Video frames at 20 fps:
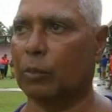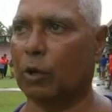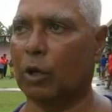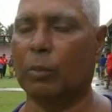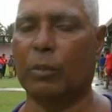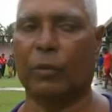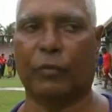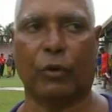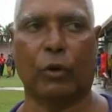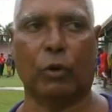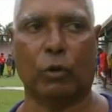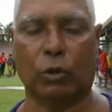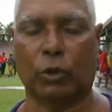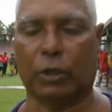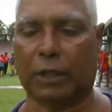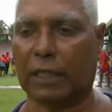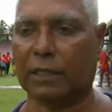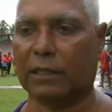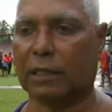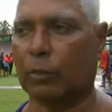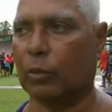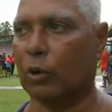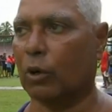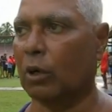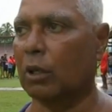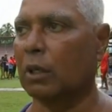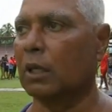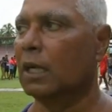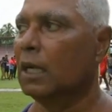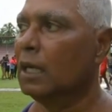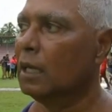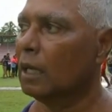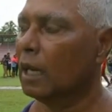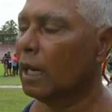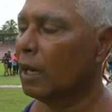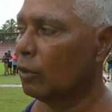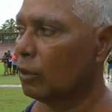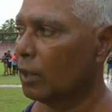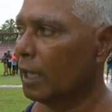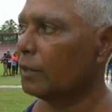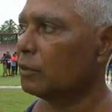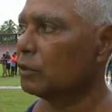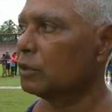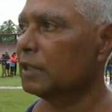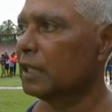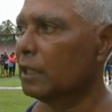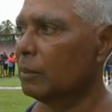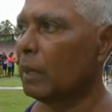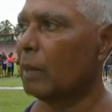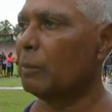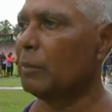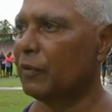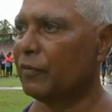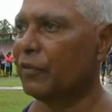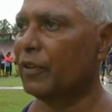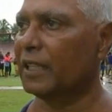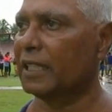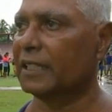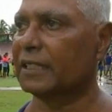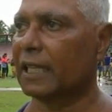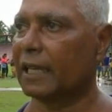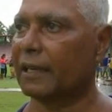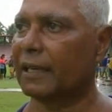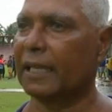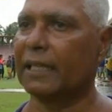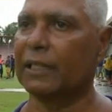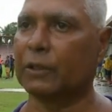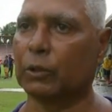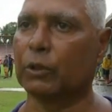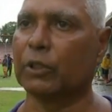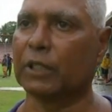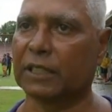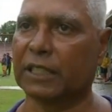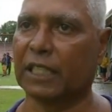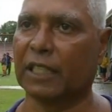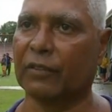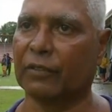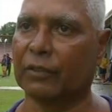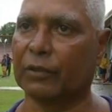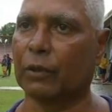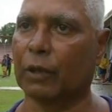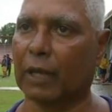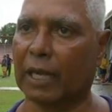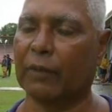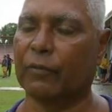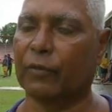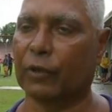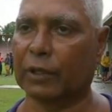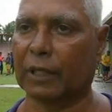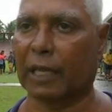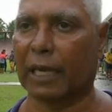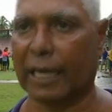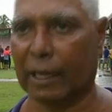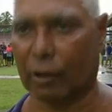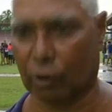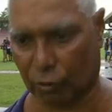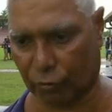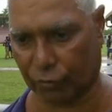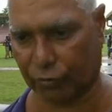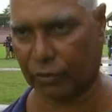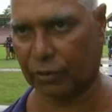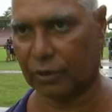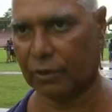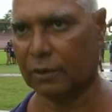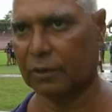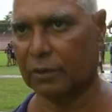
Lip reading: the ball before it could touch the ball, I would like to see my midfielders are ready to receive for the layoff.